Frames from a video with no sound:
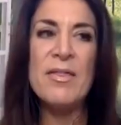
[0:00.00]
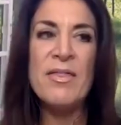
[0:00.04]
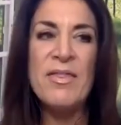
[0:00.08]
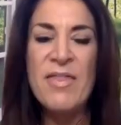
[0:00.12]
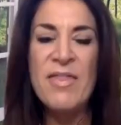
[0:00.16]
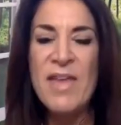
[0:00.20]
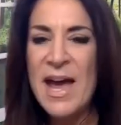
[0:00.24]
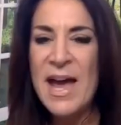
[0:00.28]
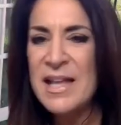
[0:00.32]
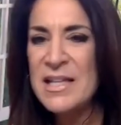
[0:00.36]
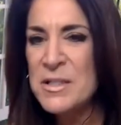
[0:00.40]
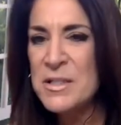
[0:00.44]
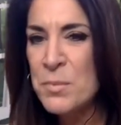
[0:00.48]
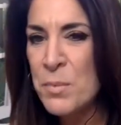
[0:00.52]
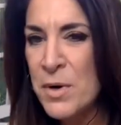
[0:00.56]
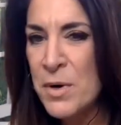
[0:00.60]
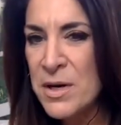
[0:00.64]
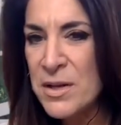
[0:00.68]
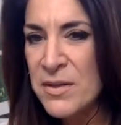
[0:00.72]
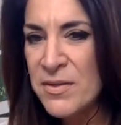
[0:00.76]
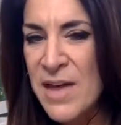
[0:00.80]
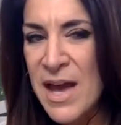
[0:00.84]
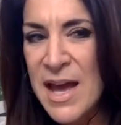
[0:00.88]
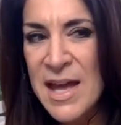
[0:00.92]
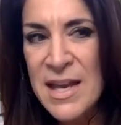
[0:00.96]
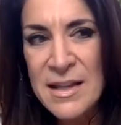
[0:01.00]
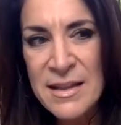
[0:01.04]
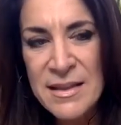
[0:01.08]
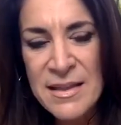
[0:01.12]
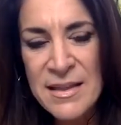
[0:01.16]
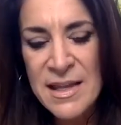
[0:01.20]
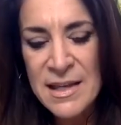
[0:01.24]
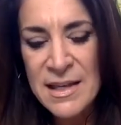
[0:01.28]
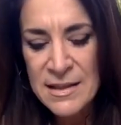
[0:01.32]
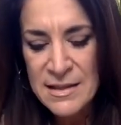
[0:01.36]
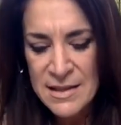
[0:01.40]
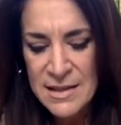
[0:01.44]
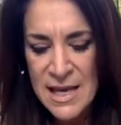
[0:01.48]
that's where
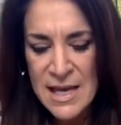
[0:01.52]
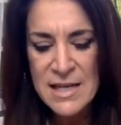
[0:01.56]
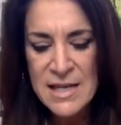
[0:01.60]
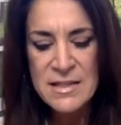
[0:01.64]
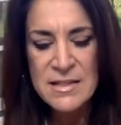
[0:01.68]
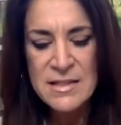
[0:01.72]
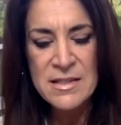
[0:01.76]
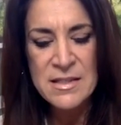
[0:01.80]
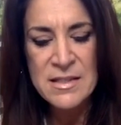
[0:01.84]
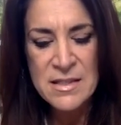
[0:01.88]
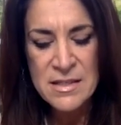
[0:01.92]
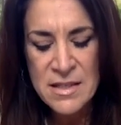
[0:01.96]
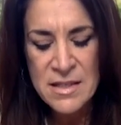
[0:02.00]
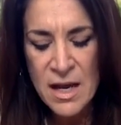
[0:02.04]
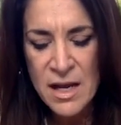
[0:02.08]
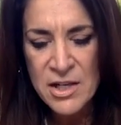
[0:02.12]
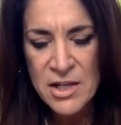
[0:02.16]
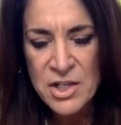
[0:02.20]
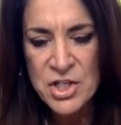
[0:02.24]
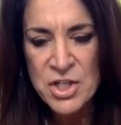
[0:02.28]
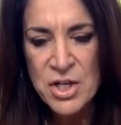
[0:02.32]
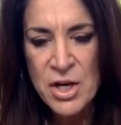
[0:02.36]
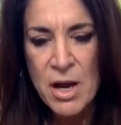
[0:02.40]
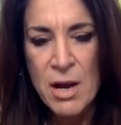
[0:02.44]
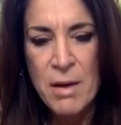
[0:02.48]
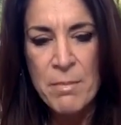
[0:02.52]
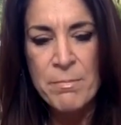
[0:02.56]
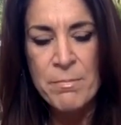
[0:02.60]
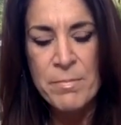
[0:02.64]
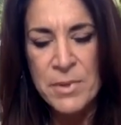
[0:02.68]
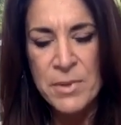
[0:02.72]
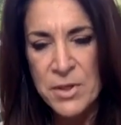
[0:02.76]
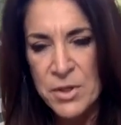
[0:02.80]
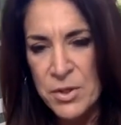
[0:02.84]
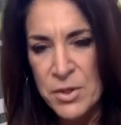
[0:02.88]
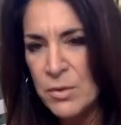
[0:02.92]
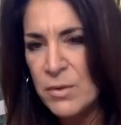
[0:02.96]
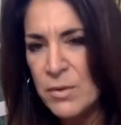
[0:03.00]
that is such a
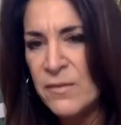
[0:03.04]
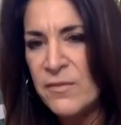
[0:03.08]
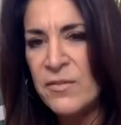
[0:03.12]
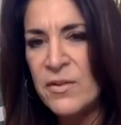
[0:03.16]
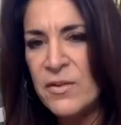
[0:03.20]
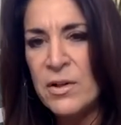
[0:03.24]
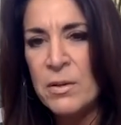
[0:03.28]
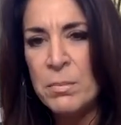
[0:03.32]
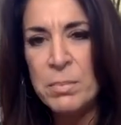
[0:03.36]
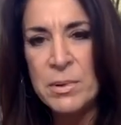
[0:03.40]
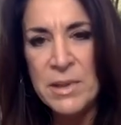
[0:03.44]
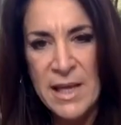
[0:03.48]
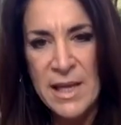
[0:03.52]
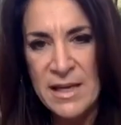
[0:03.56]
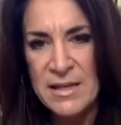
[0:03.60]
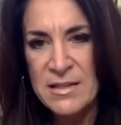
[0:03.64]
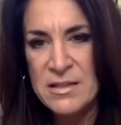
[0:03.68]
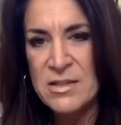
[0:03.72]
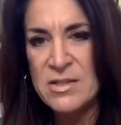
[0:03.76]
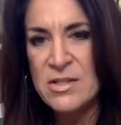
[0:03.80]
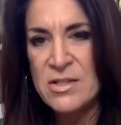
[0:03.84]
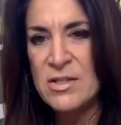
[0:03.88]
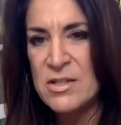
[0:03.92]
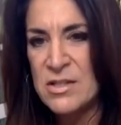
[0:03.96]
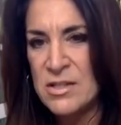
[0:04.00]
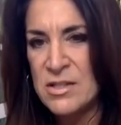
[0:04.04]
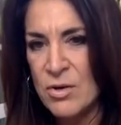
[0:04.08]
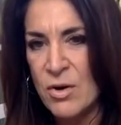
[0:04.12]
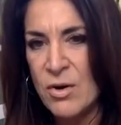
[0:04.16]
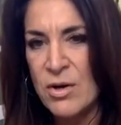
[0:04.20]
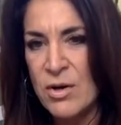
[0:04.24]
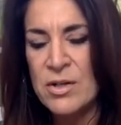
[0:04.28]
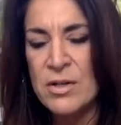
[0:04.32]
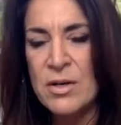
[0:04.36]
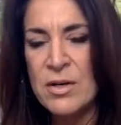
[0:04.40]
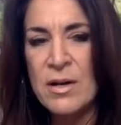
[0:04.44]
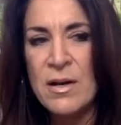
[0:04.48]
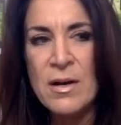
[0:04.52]
beautiful place to
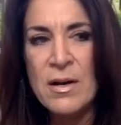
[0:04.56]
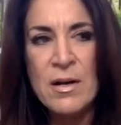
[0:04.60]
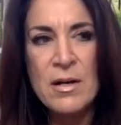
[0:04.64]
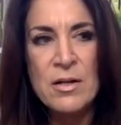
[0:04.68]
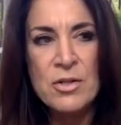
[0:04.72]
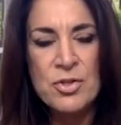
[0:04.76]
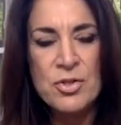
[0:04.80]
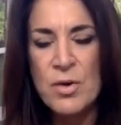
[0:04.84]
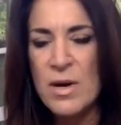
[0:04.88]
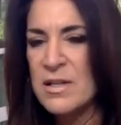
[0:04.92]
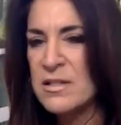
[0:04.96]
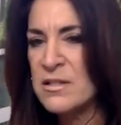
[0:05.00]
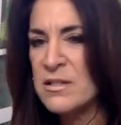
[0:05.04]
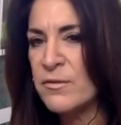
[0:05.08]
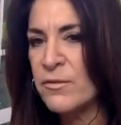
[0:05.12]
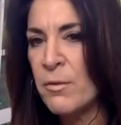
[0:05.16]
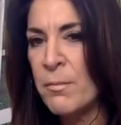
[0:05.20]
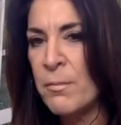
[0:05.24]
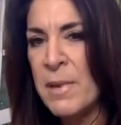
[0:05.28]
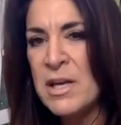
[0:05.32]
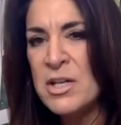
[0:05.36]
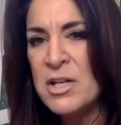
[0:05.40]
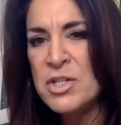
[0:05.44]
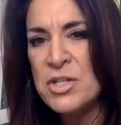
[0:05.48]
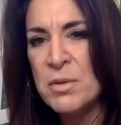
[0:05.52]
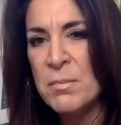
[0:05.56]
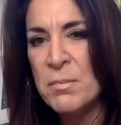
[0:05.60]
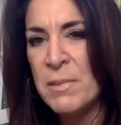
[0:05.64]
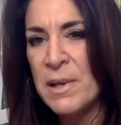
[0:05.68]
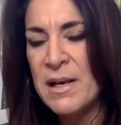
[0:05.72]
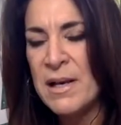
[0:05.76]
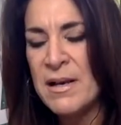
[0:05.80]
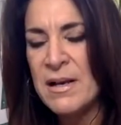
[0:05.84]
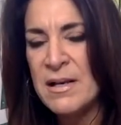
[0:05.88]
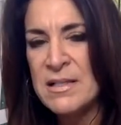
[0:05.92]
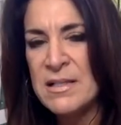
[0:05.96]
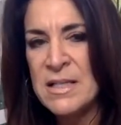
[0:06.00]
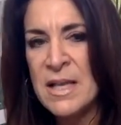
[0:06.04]
start transformation,
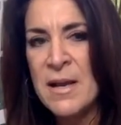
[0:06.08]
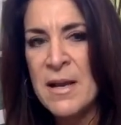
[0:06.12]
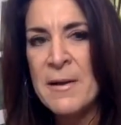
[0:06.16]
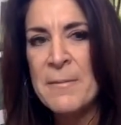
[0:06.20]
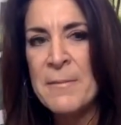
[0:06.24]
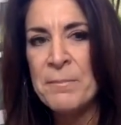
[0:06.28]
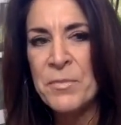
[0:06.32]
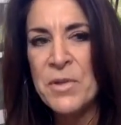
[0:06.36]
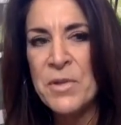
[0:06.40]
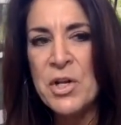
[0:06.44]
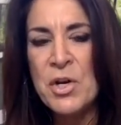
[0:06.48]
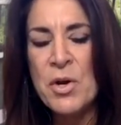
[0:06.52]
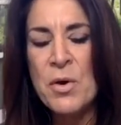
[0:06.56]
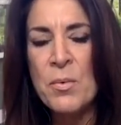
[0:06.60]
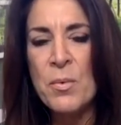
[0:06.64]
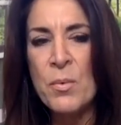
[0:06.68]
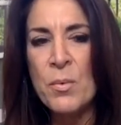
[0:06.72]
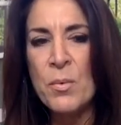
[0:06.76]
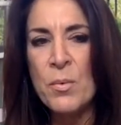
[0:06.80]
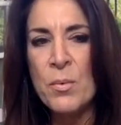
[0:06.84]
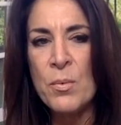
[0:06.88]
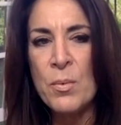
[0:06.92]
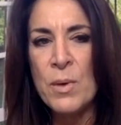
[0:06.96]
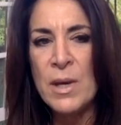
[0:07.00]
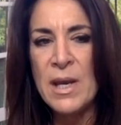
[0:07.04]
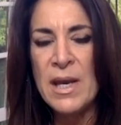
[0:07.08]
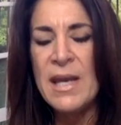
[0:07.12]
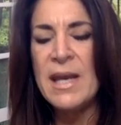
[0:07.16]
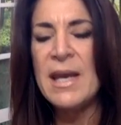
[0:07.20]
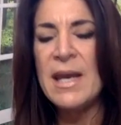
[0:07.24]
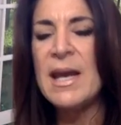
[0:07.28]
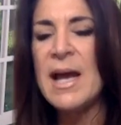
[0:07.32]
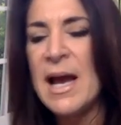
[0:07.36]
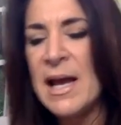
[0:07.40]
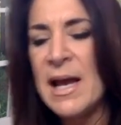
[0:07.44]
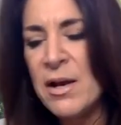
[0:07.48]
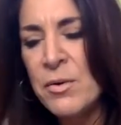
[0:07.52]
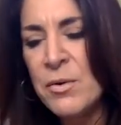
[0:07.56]
because, you know,
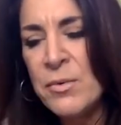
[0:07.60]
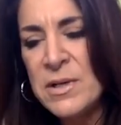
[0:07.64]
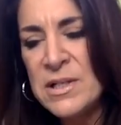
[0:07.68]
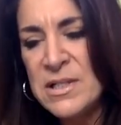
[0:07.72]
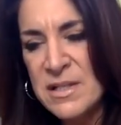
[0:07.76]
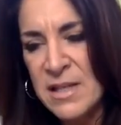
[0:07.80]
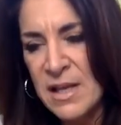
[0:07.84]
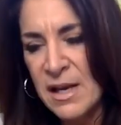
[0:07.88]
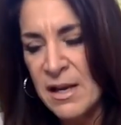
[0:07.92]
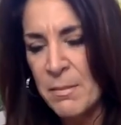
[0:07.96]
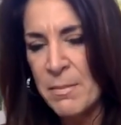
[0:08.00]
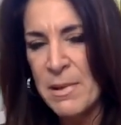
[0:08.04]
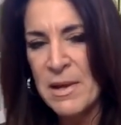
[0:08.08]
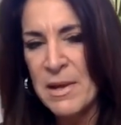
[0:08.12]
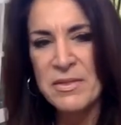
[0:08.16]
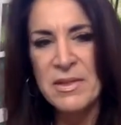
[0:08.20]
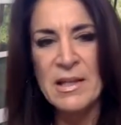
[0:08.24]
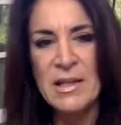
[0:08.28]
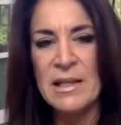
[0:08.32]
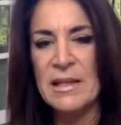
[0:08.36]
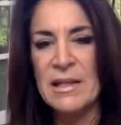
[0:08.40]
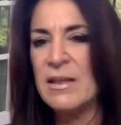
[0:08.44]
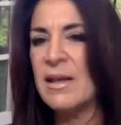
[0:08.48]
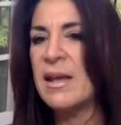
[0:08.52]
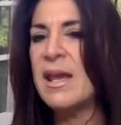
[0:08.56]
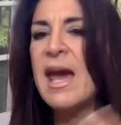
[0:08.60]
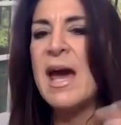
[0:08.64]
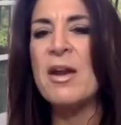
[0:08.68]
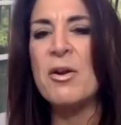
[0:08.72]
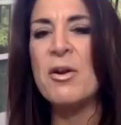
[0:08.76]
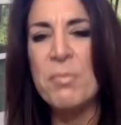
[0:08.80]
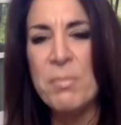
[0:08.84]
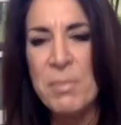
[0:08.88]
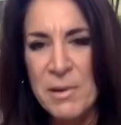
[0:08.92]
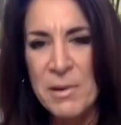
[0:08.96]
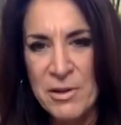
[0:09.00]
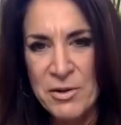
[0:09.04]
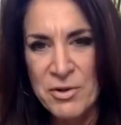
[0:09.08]
I always think about the
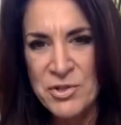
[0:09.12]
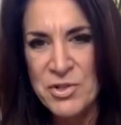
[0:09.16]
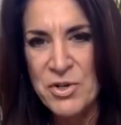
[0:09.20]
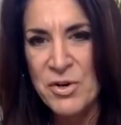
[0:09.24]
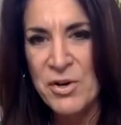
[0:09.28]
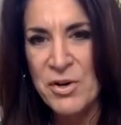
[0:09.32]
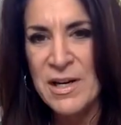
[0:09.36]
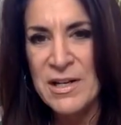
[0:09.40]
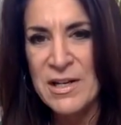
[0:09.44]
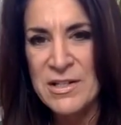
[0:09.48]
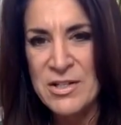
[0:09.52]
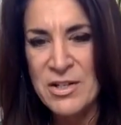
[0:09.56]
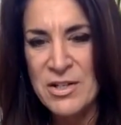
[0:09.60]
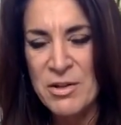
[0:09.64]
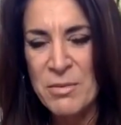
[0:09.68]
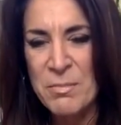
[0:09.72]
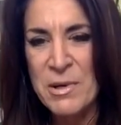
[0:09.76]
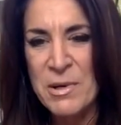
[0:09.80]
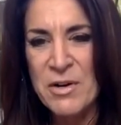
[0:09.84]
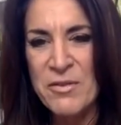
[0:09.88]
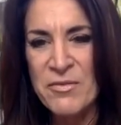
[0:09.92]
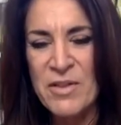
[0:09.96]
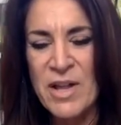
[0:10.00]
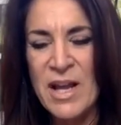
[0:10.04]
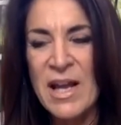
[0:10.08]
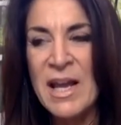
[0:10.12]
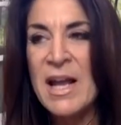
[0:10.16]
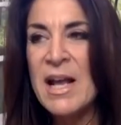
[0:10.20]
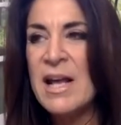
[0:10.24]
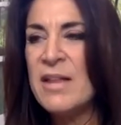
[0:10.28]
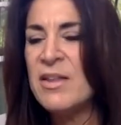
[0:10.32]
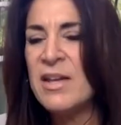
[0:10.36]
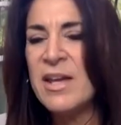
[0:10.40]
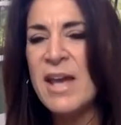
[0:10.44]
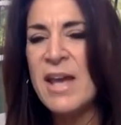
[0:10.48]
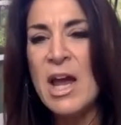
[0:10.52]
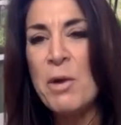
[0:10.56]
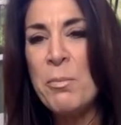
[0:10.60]
caterpillar turning into the butterfly.
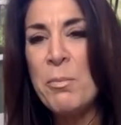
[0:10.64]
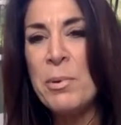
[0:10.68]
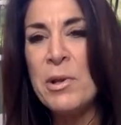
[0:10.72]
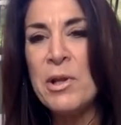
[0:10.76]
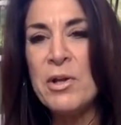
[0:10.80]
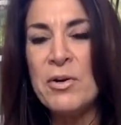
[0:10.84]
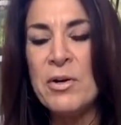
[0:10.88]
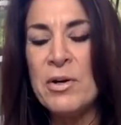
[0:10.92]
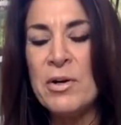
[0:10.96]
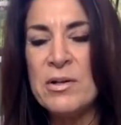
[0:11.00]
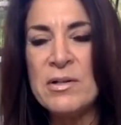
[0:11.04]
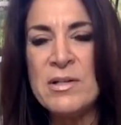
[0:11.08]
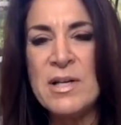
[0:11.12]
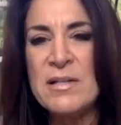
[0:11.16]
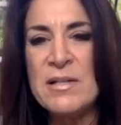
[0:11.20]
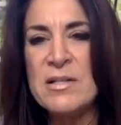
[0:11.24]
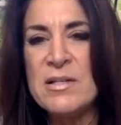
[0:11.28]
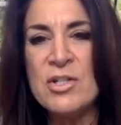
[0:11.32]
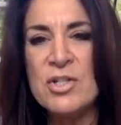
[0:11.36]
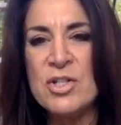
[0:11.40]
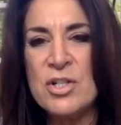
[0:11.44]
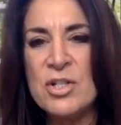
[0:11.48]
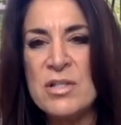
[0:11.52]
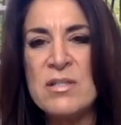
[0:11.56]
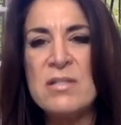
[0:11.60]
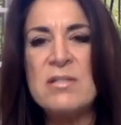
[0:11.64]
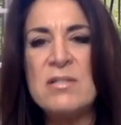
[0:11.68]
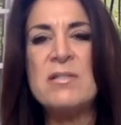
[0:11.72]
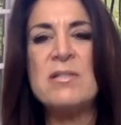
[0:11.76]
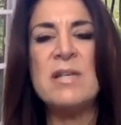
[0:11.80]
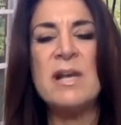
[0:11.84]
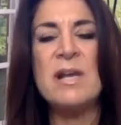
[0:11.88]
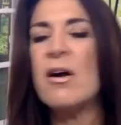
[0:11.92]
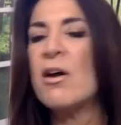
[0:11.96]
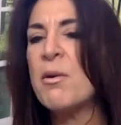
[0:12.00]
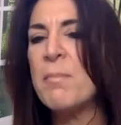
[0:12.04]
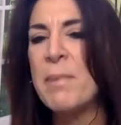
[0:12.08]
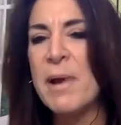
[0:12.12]
The caterpillar doesn't just
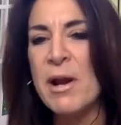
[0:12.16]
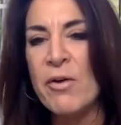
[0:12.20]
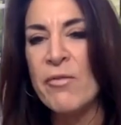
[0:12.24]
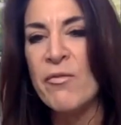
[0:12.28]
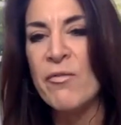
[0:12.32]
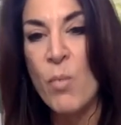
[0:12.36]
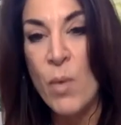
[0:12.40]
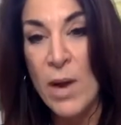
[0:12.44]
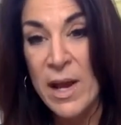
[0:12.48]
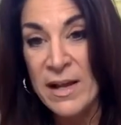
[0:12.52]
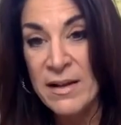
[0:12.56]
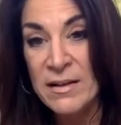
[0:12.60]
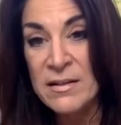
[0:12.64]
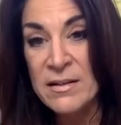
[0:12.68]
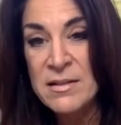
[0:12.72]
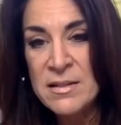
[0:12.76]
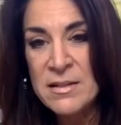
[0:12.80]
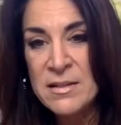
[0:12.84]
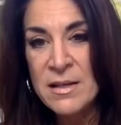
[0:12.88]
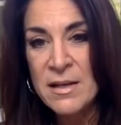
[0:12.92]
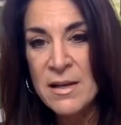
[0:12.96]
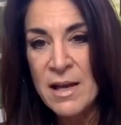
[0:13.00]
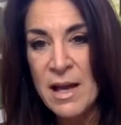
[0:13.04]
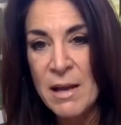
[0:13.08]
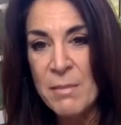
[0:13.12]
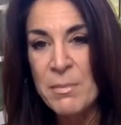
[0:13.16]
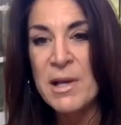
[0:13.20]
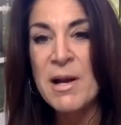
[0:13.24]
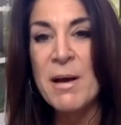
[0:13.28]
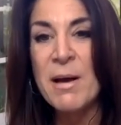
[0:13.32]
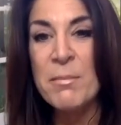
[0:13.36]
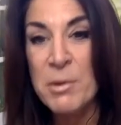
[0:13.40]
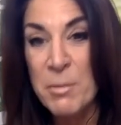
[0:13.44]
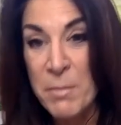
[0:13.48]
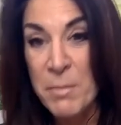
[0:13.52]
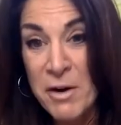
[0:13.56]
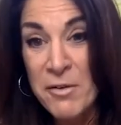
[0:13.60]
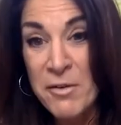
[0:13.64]
stick on a pair of wings and
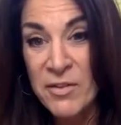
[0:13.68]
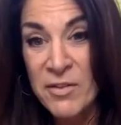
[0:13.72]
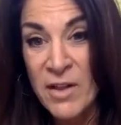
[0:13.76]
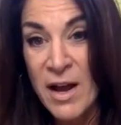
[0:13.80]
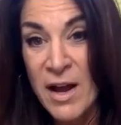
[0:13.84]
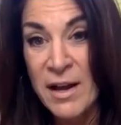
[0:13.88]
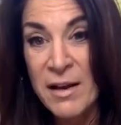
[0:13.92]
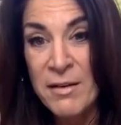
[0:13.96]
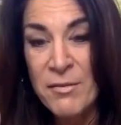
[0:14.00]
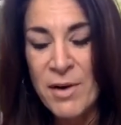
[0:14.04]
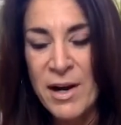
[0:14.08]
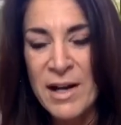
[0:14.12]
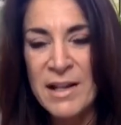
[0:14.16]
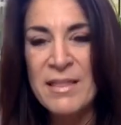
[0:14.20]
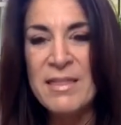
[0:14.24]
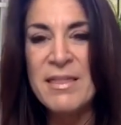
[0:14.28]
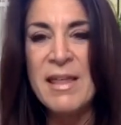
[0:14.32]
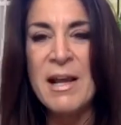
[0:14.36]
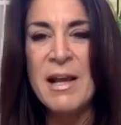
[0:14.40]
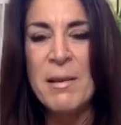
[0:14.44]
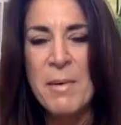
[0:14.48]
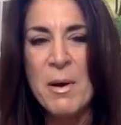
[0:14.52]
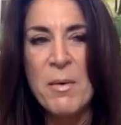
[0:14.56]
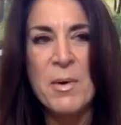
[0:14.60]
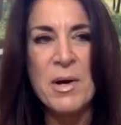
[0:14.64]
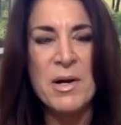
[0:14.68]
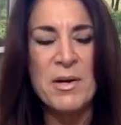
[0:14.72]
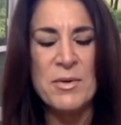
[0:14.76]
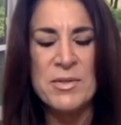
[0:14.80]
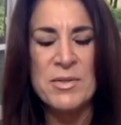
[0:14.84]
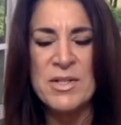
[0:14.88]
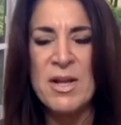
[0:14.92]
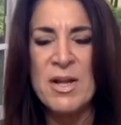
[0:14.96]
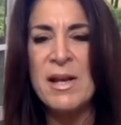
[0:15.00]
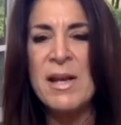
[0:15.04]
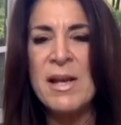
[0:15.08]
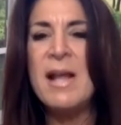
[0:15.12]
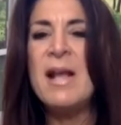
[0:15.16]
become the butterfly, right? Think about what
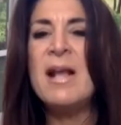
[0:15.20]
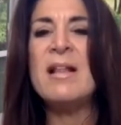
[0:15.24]
goes on.